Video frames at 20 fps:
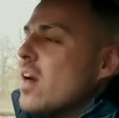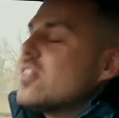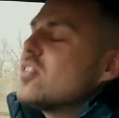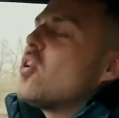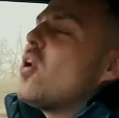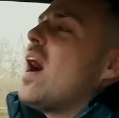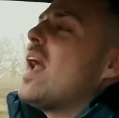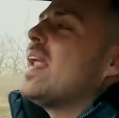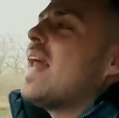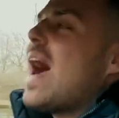It's
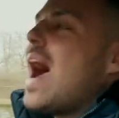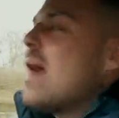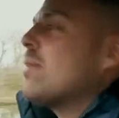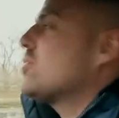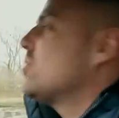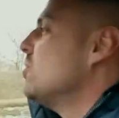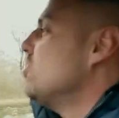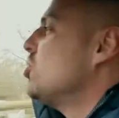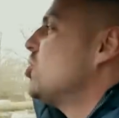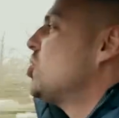got an
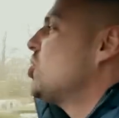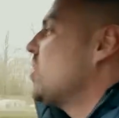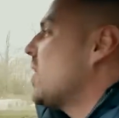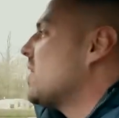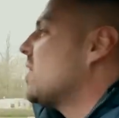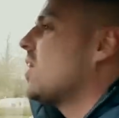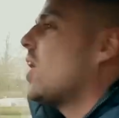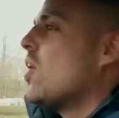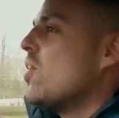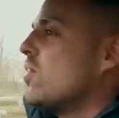absolute
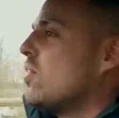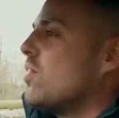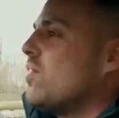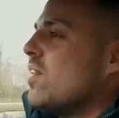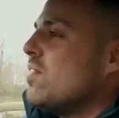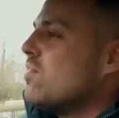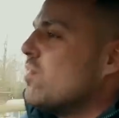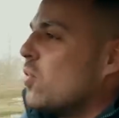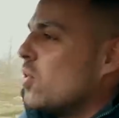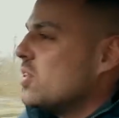shed load of
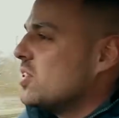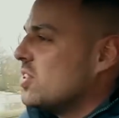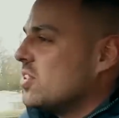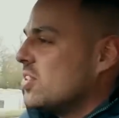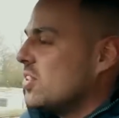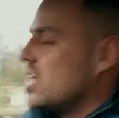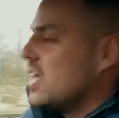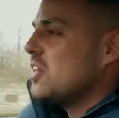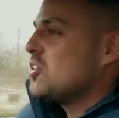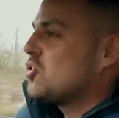invoices
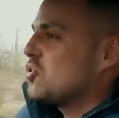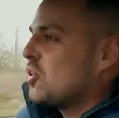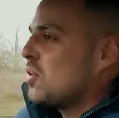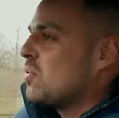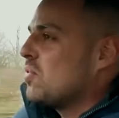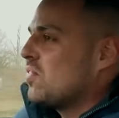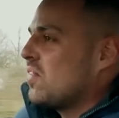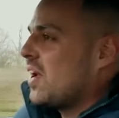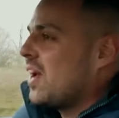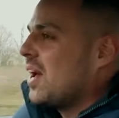and history
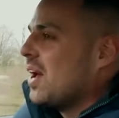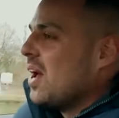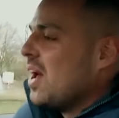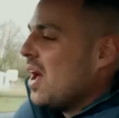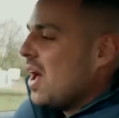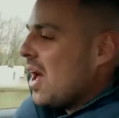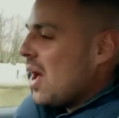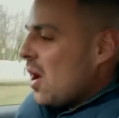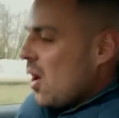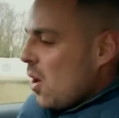with it.
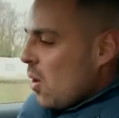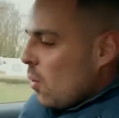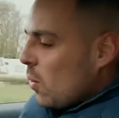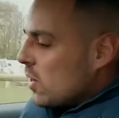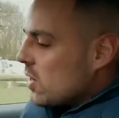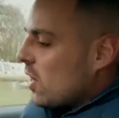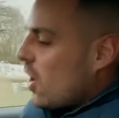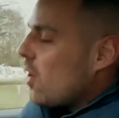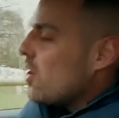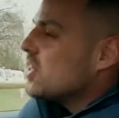We
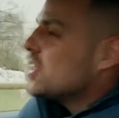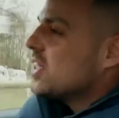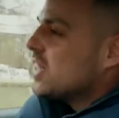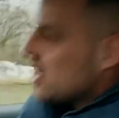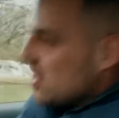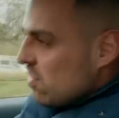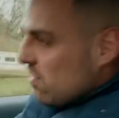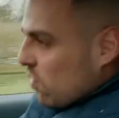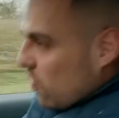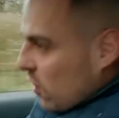noticed an
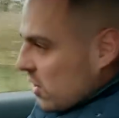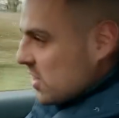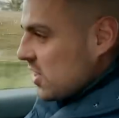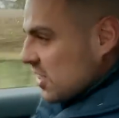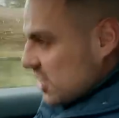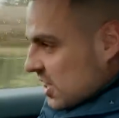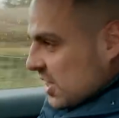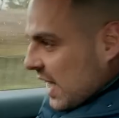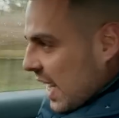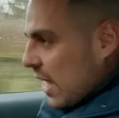invoice, a
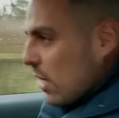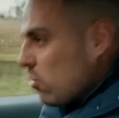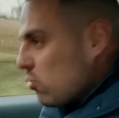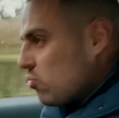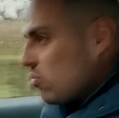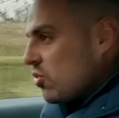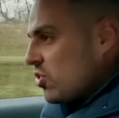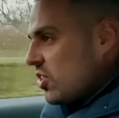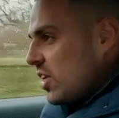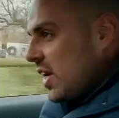sales
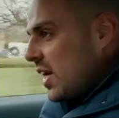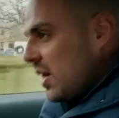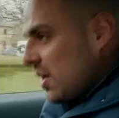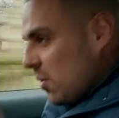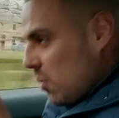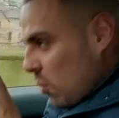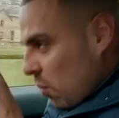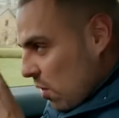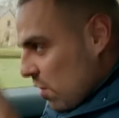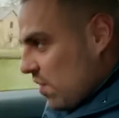receipt
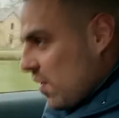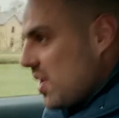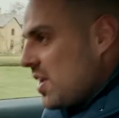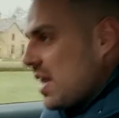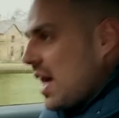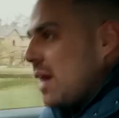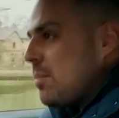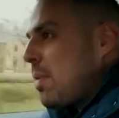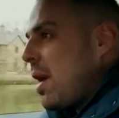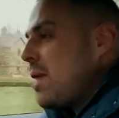within
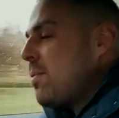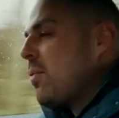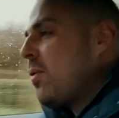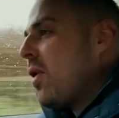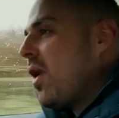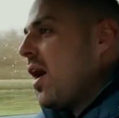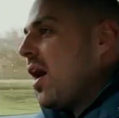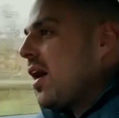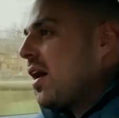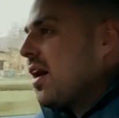that
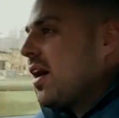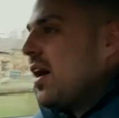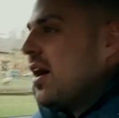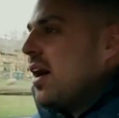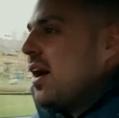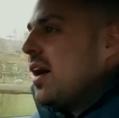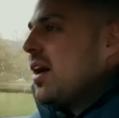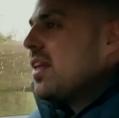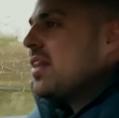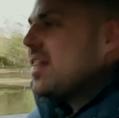paperwork
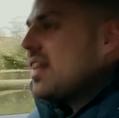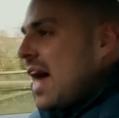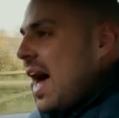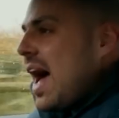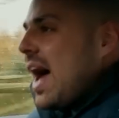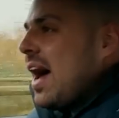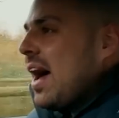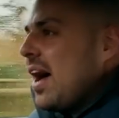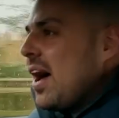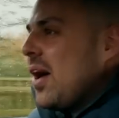
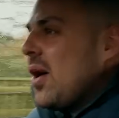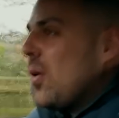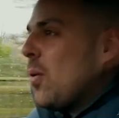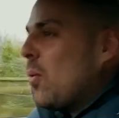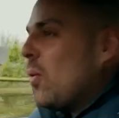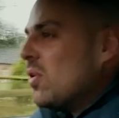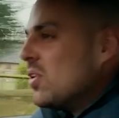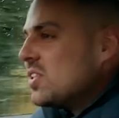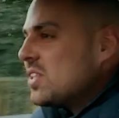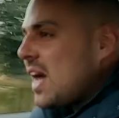that
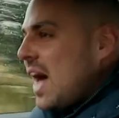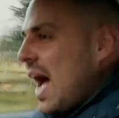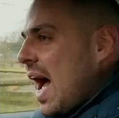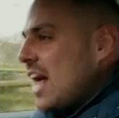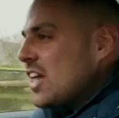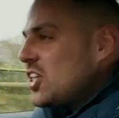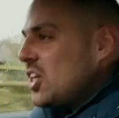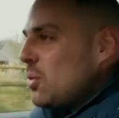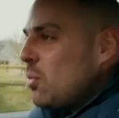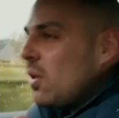was
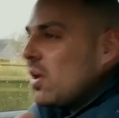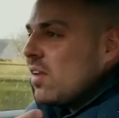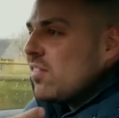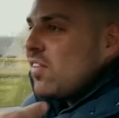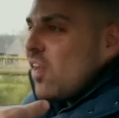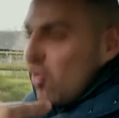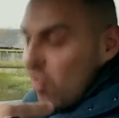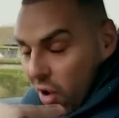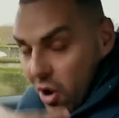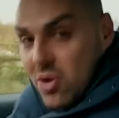actually one of
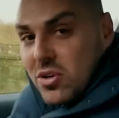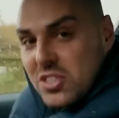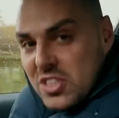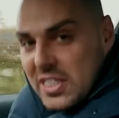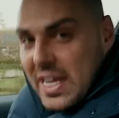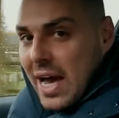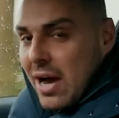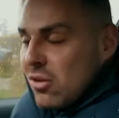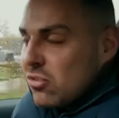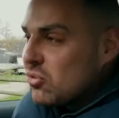our own
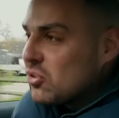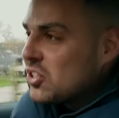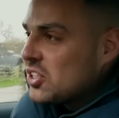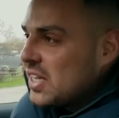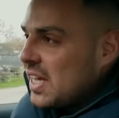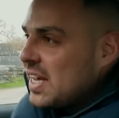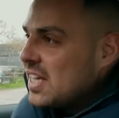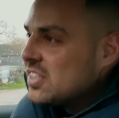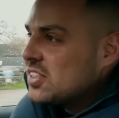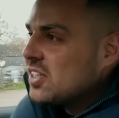sales
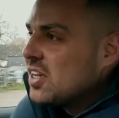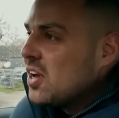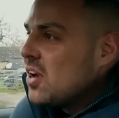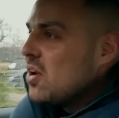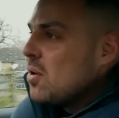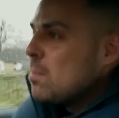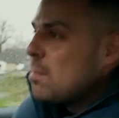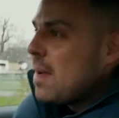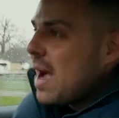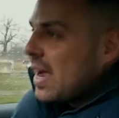receipts
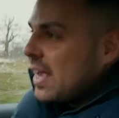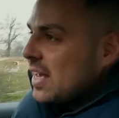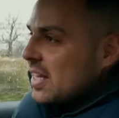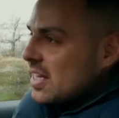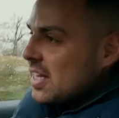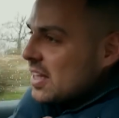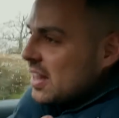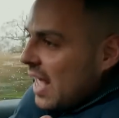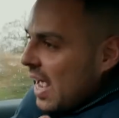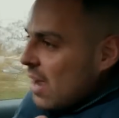back in
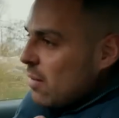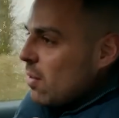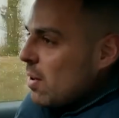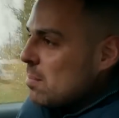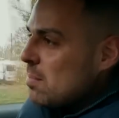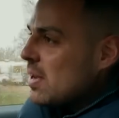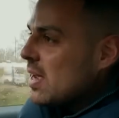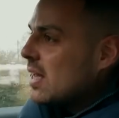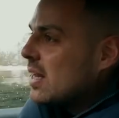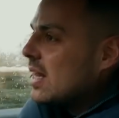the day
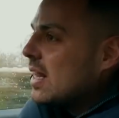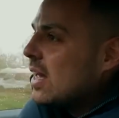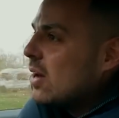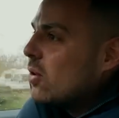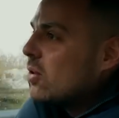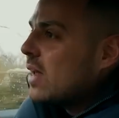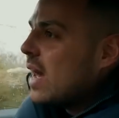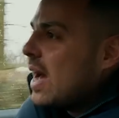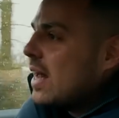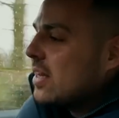when me and
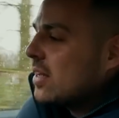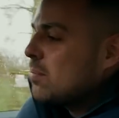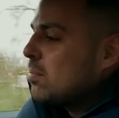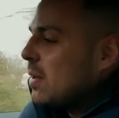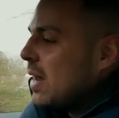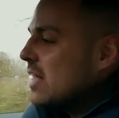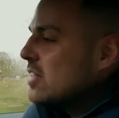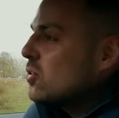Leon had a place